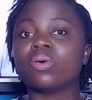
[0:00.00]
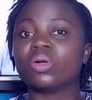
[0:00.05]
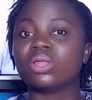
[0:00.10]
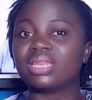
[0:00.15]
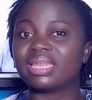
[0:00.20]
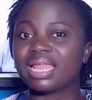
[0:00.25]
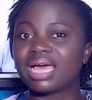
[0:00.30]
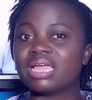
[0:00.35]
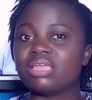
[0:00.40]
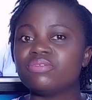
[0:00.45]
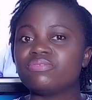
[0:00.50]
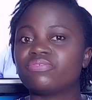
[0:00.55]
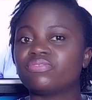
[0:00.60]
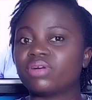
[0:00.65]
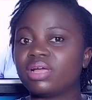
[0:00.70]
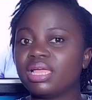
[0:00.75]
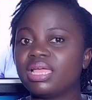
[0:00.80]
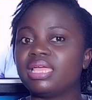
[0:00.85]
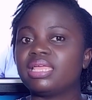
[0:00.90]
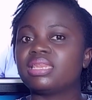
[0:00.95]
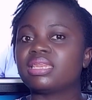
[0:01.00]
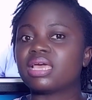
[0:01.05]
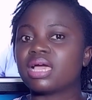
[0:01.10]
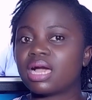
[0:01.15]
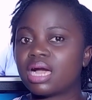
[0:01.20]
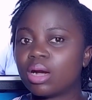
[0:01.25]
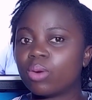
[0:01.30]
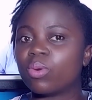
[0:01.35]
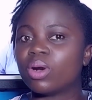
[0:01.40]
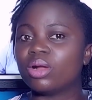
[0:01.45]
our life and
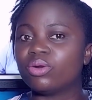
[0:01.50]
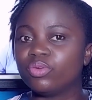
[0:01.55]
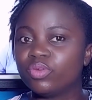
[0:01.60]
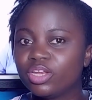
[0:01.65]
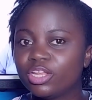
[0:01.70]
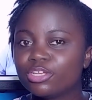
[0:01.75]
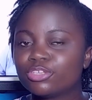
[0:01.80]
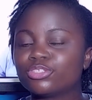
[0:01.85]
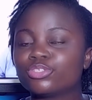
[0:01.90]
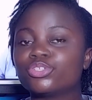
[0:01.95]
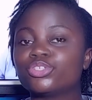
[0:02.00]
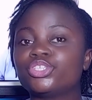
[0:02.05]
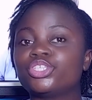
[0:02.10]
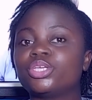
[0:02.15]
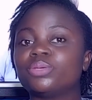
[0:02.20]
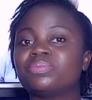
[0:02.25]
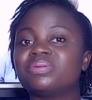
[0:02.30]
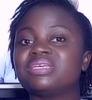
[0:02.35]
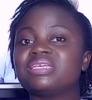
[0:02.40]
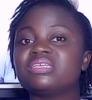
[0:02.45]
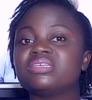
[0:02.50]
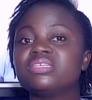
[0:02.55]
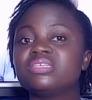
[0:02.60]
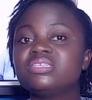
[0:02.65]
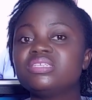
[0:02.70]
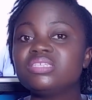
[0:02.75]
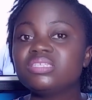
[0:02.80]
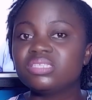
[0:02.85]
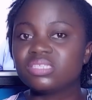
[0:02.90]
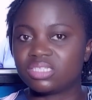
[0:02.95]
our relationship
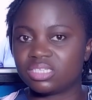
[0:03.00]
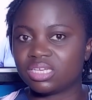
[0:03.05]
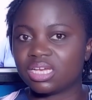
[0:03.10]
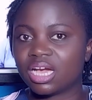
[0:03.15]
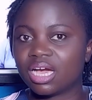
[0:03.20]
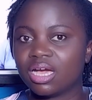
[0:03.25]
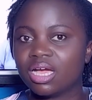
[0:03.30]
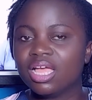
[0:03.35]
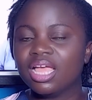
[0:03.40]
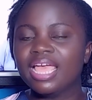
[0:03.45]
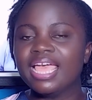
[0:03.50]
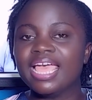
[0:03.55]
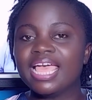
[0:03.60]
easier?